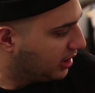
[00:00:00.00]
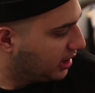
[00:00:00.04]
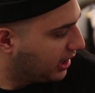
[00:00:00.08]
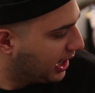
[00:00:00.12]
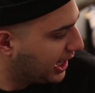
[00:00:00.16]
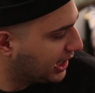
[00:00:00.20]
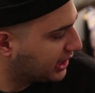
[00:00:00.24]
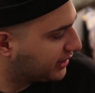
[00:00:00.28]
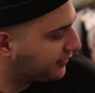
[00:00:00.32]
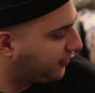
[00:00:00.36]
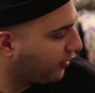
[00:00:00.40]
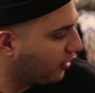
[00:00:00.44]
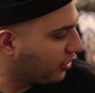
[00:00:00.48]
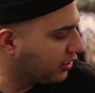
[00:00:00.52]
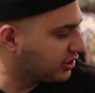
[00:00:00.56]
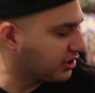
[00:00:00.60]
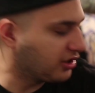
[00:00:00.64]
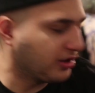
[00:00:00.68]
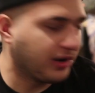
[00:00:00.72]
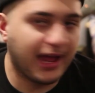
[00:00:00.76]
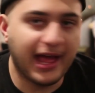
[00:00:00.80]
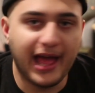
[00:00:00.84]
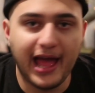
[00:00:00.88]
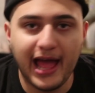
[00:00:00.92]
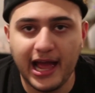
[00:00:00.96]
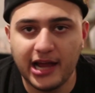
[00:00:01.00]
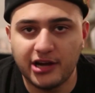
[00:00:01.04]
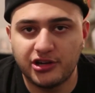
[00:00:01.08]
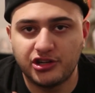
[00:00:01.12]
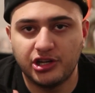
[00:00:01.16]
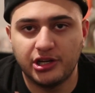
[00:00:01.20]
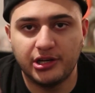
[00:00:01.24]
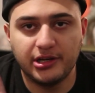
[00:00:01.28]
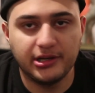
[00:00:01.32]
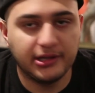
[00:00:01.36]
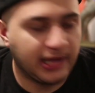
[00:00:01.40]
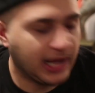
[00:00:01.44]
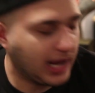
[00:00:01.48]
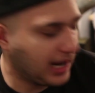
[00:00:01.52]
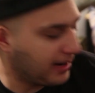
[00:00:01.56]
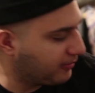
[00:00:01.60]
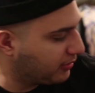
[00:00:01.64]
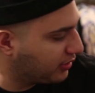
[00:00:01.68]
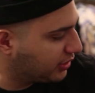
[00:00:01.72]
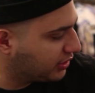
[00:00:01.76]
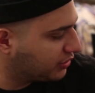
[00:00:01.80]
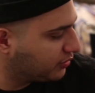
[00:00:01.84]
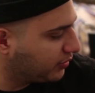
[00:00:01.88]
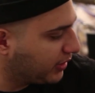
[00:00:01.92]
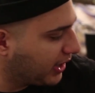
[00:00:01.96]
As far as our action
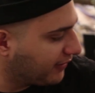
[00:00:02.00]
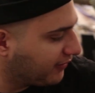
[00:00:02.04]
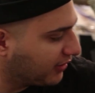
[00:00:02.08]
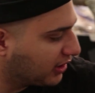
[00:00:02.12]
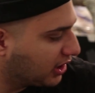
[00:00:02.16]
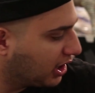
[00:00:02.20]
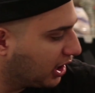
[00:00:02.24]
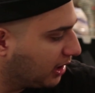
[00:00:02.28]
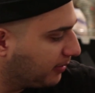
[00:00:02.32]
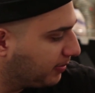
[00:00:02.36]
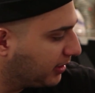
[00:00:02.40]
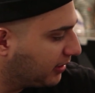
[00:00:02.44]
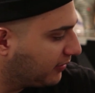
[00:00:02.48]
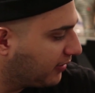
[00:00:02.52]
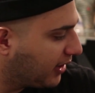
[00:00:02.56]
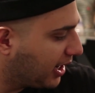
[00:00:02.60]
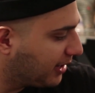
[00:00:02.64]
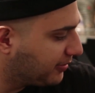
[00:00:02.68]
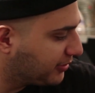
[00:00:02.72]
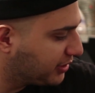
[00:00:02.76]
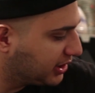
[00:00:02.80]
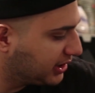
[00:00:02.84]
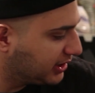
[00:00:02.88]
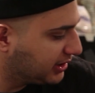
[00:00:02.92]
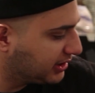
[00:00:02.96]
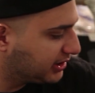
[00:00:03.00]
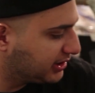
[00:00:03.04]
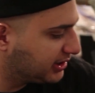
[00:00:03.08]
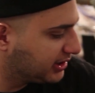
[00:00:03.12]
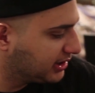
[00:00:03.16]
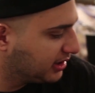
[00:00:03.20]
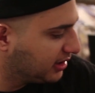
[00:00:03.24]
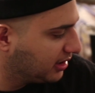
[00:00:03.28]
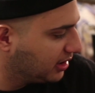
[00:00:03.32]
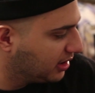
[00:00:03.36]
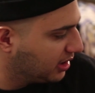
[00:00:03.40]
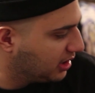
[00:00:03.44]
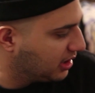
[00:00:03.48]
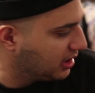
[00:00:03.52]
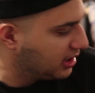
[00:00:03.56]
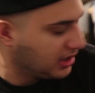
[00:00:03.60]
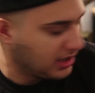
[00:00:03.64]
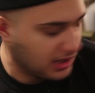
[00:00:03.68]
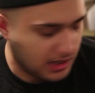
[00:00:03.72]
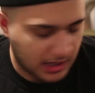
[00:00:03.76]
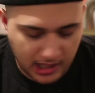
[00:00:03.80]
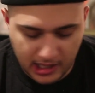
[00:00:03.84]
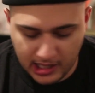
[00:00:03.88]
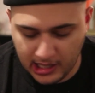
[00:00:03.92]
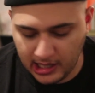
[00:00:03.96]
cameras, we have a couple of options.
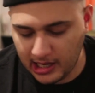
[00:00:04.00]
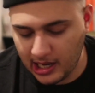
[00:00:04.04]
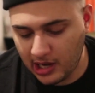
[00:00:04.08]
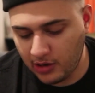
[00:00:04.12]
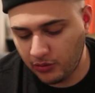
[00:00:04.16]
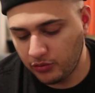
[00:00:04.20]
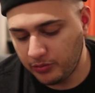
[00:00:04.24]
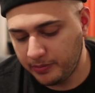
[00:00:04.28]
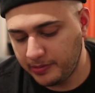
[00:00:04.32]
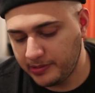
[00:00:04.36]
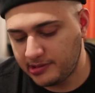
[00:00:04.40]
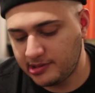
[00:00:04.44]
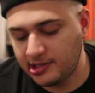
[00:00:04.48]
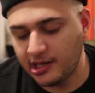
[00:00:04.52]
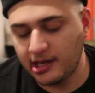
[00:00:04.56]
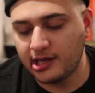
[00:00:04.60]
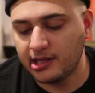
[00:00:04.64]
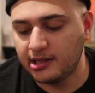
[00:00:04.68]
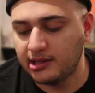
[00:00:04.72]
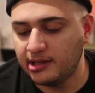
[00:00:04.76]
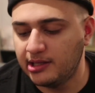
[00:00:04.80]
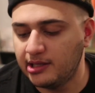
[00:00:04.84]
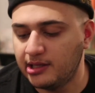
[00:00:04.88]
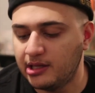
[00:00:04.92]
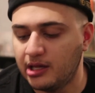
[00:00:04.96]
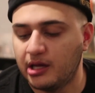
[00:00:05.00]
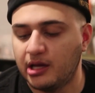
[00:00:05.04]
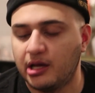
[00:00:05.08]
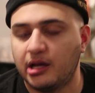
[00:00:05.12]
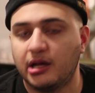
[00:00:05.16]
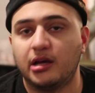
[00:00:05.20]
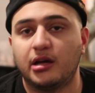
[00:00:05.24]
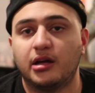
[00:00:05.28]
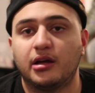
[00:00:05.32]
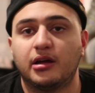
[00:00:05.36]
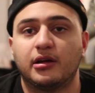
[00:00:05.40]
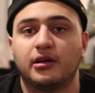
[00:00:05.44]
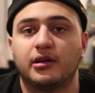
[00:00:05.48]
I will be taking the